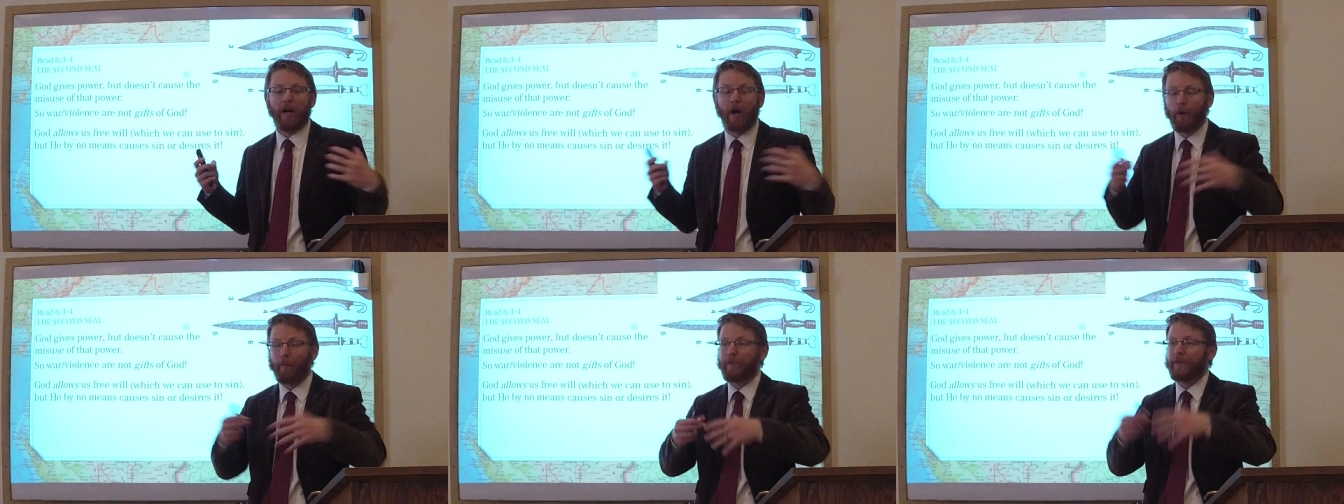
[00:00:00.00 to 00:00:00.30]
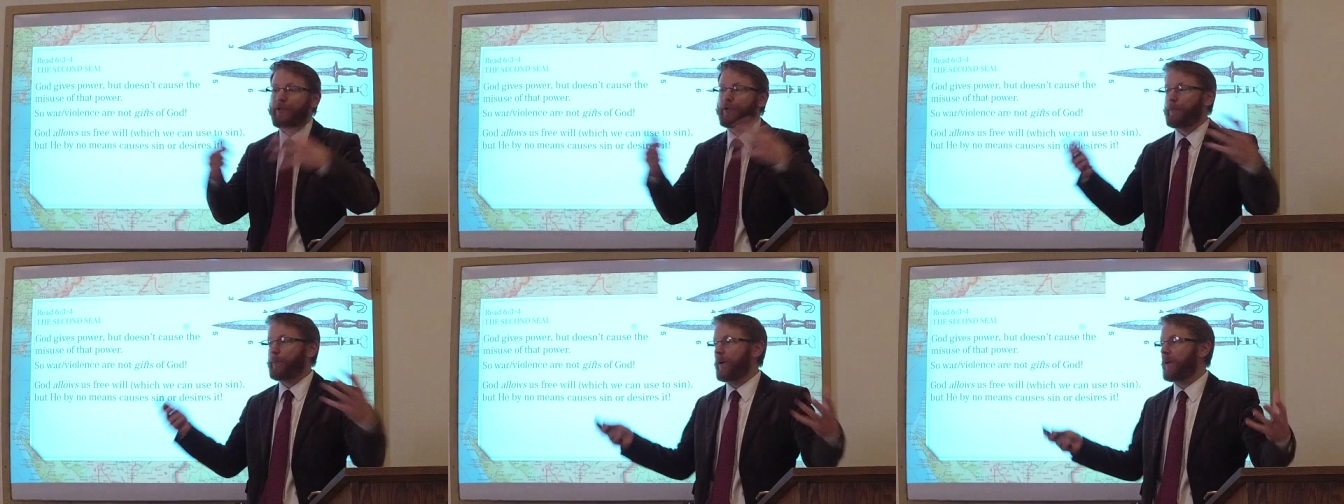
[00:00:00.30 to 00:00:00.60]
help
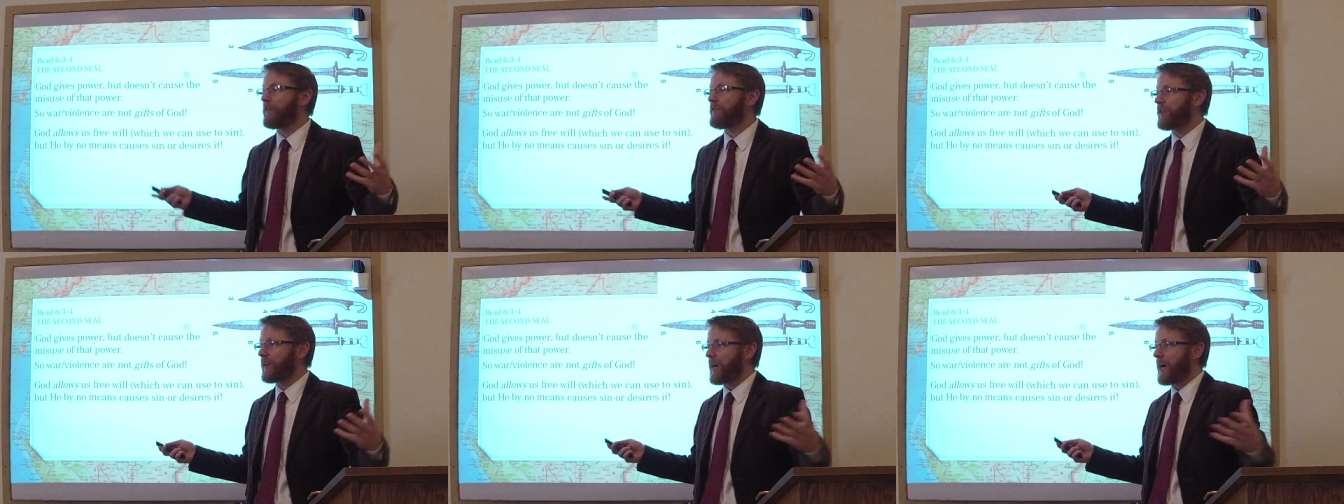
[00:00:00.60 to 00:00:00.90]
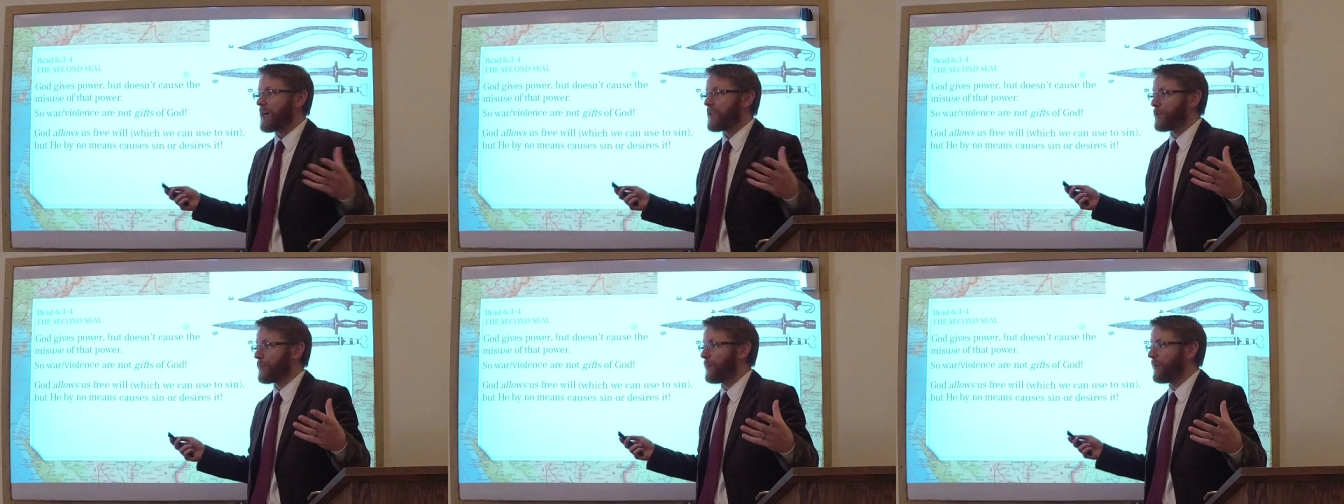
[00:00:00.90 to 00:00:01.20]
the spread of the
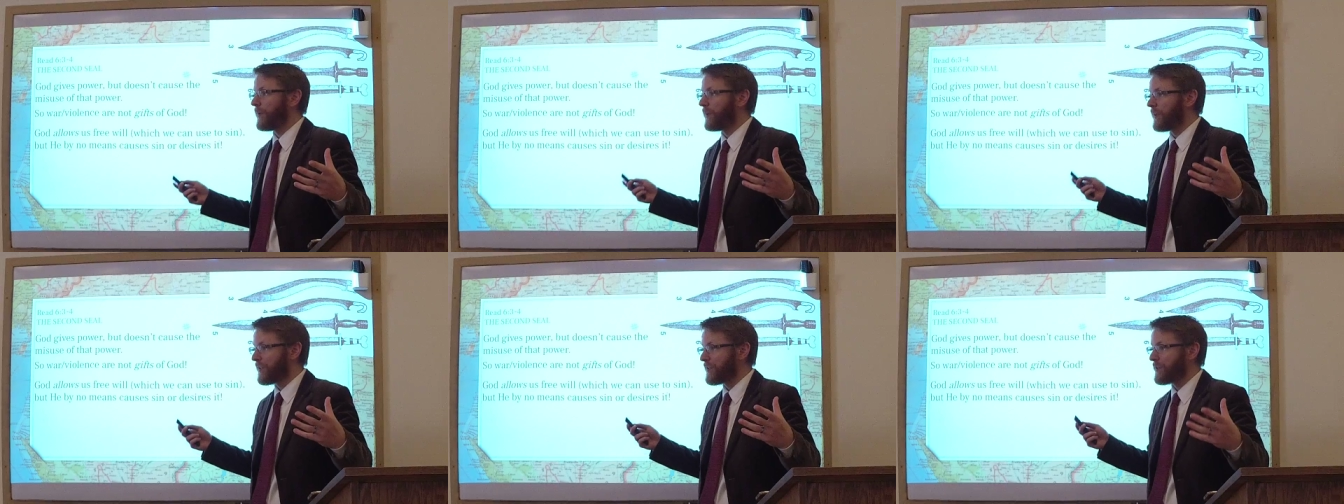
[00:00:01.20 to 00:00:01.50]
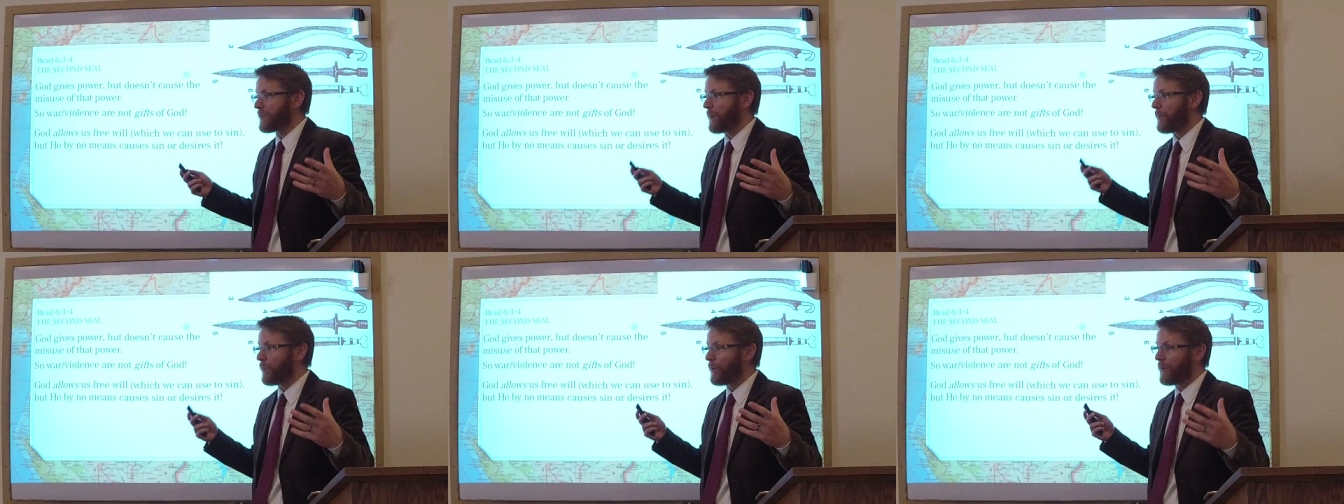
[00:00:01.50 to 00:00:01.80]
gospel in
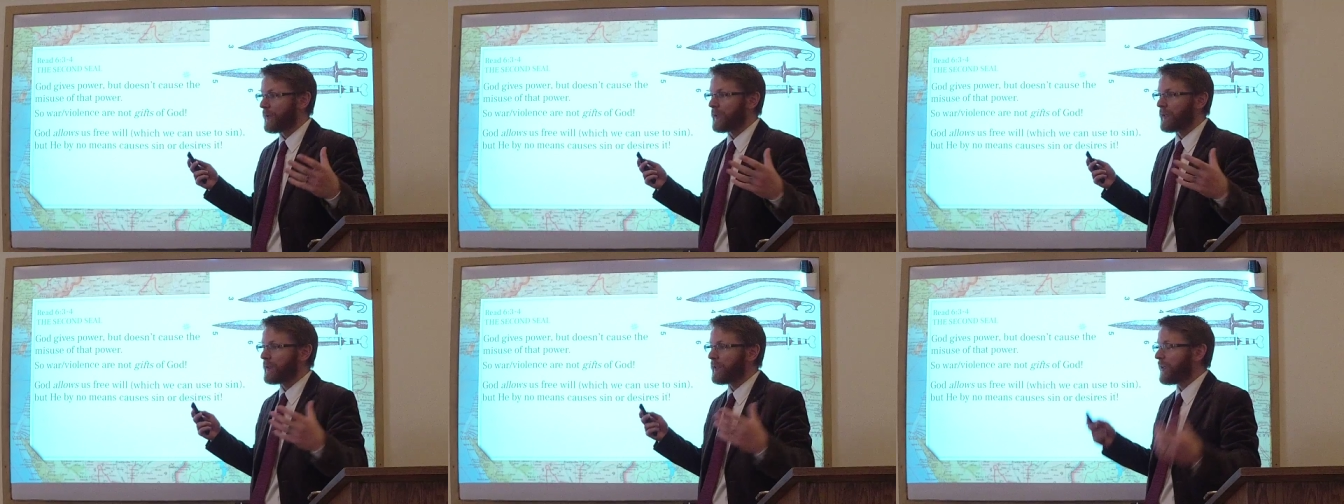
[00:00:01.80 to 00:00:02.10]
some way.